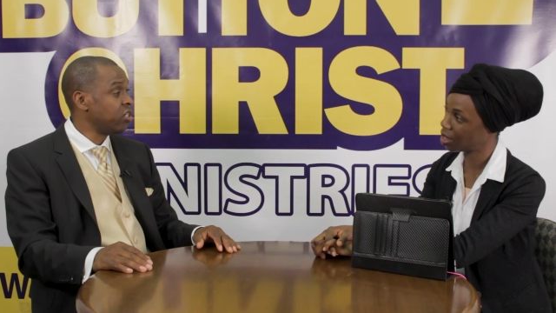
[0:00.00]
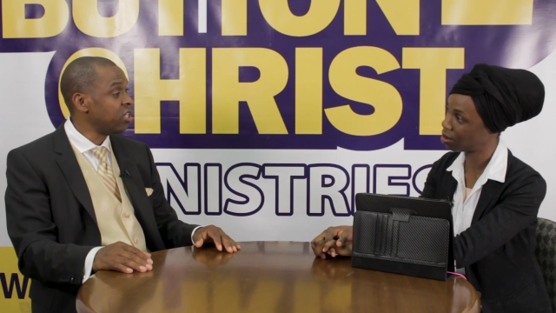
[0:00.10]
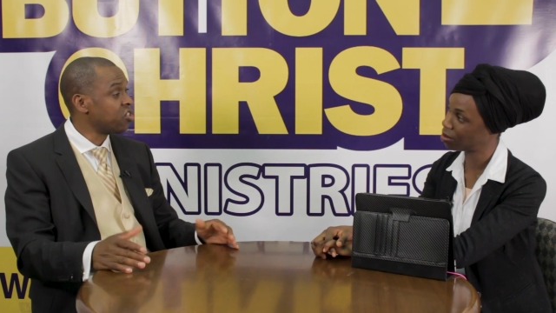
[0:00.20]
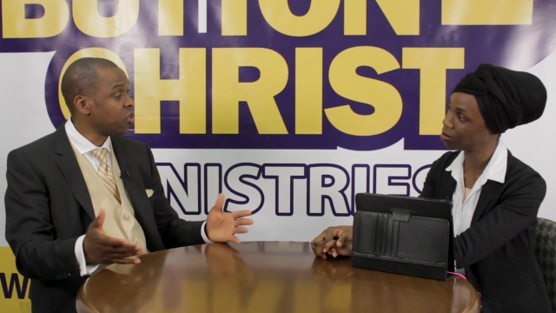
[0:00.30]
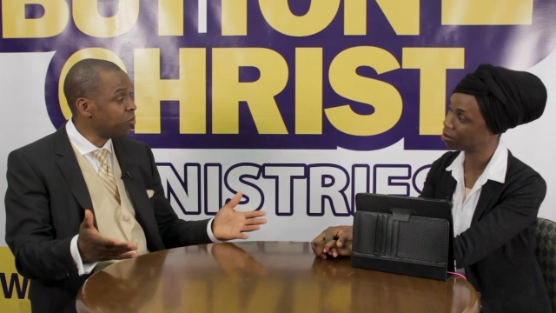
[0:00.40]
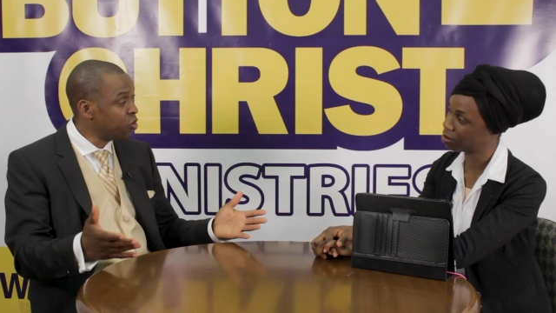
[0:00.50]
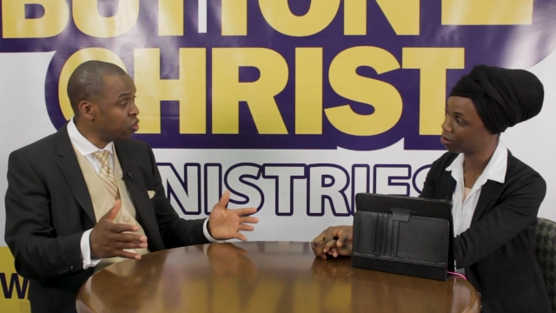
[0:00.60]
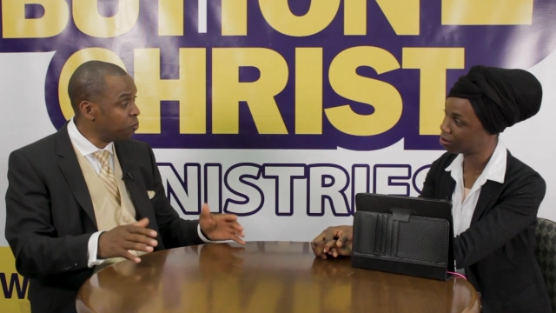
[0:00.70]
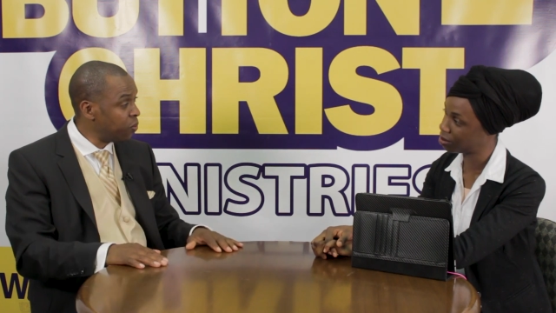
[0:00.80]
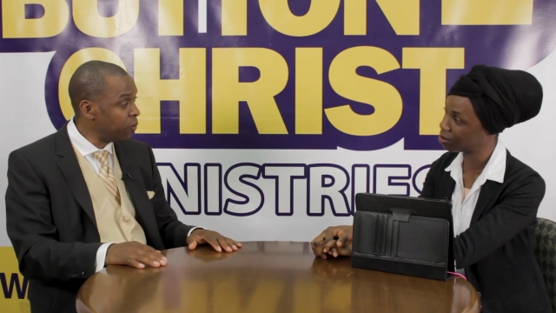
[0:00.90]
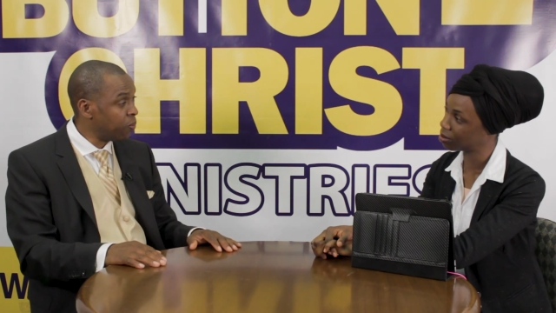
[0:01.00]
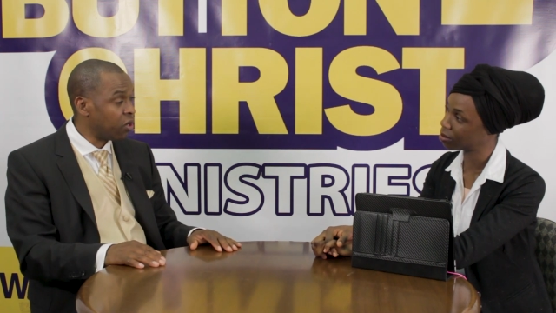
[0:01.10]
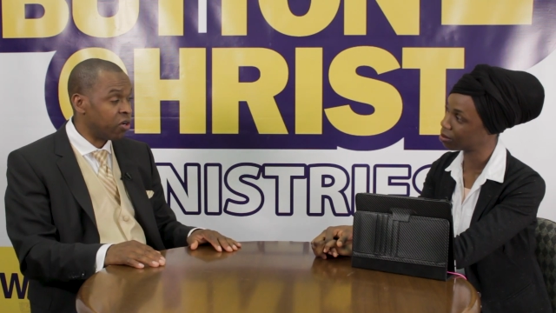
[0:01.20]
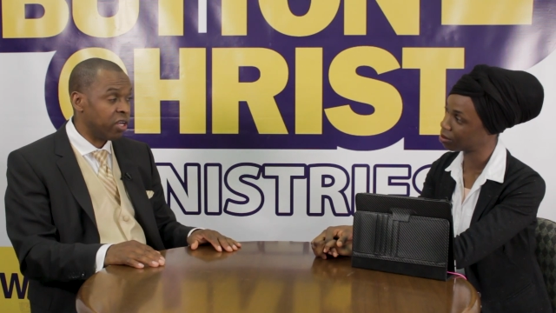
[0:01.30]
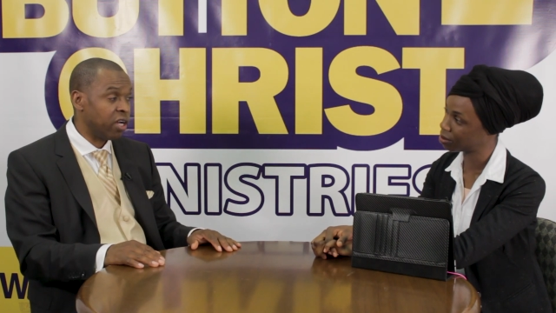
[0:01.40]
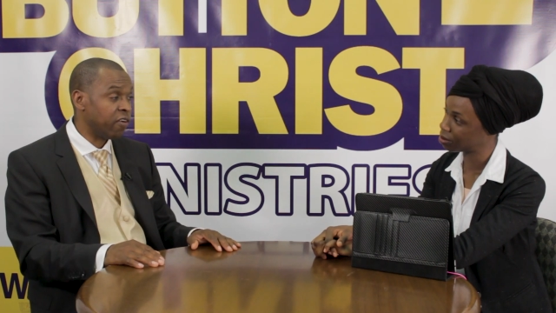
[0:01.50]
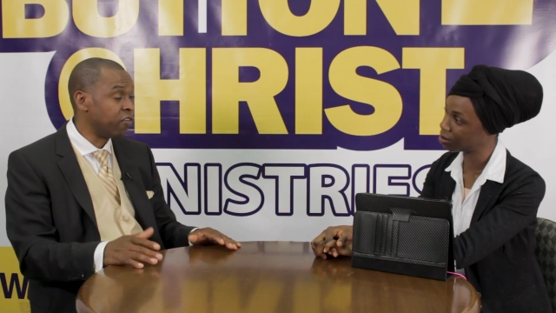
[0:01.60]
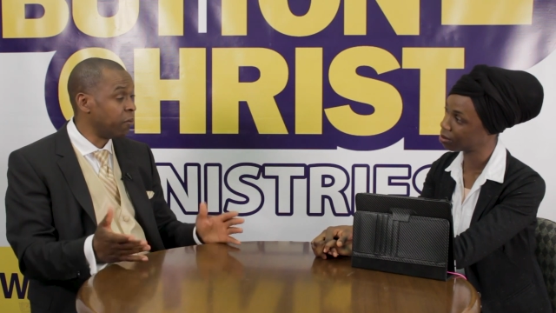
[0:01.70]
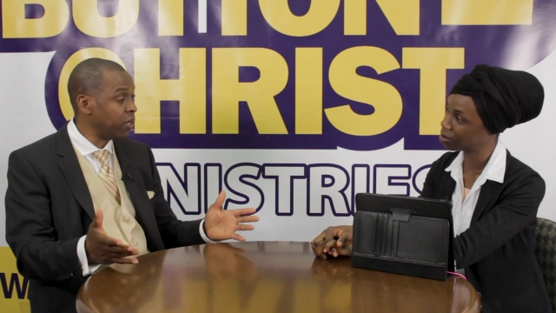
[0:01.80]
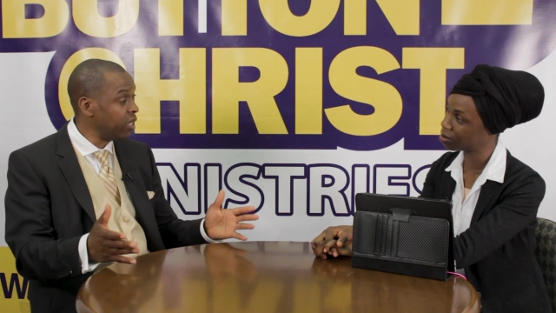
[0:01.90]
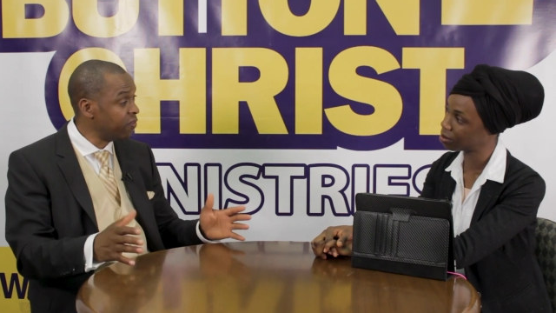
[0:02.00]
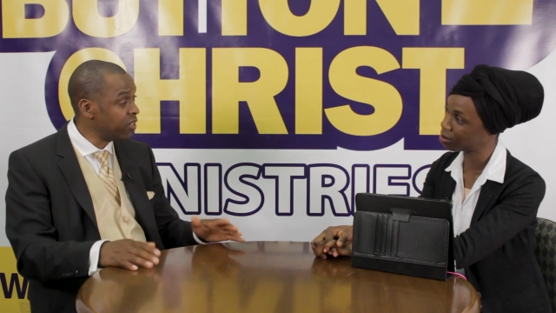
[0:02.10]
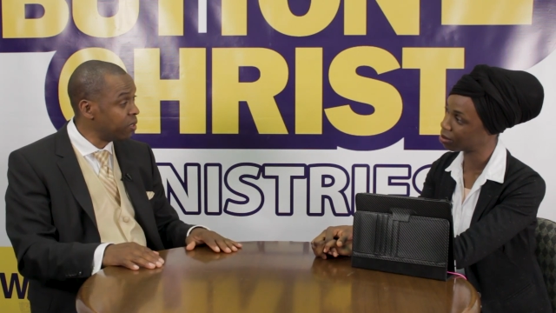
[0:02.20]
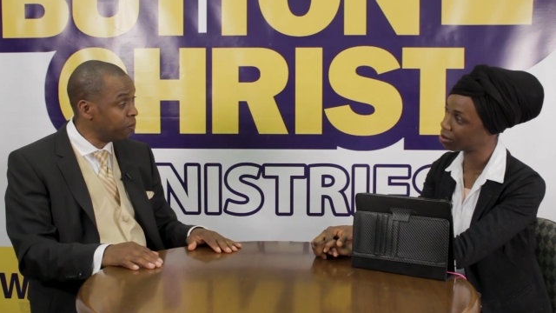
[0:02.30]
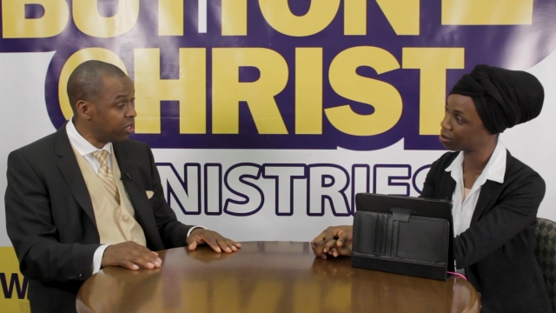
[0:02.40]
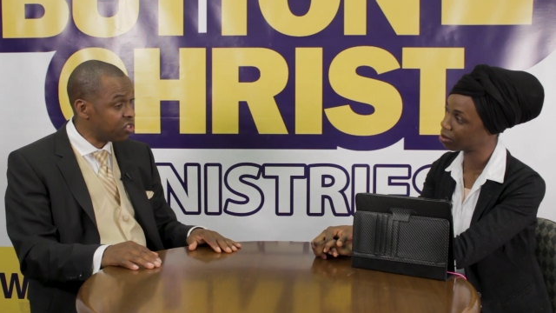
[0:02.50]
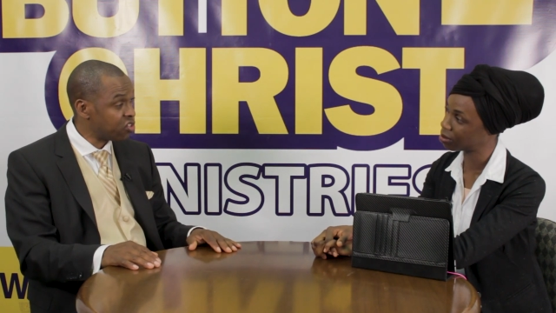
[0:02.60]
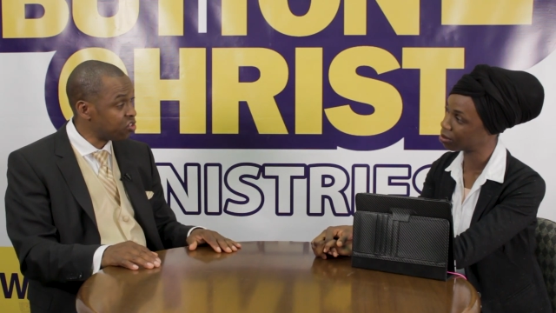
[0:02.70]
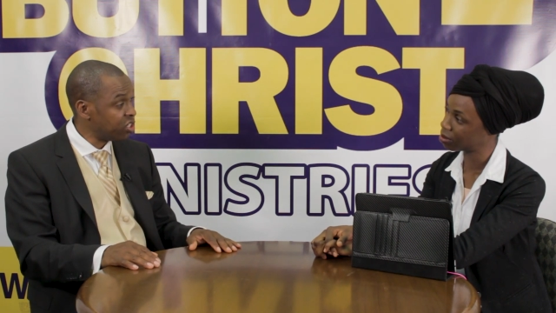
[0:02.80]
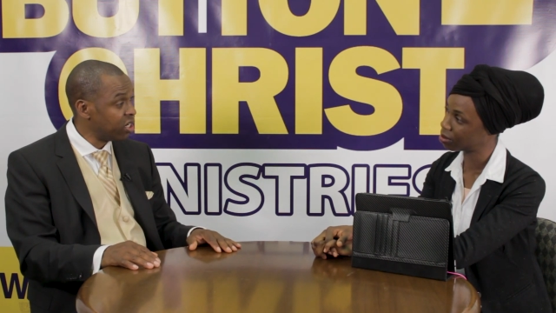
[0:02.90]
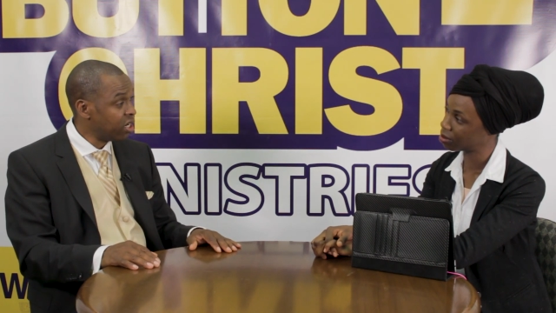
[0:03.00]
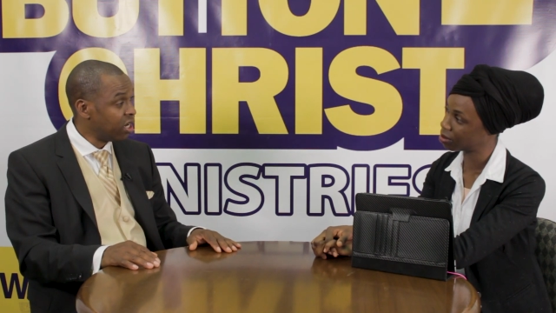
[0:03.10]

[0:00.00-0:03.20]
Speaker 1: You know, there's some good people out there. If you believe in the ministry,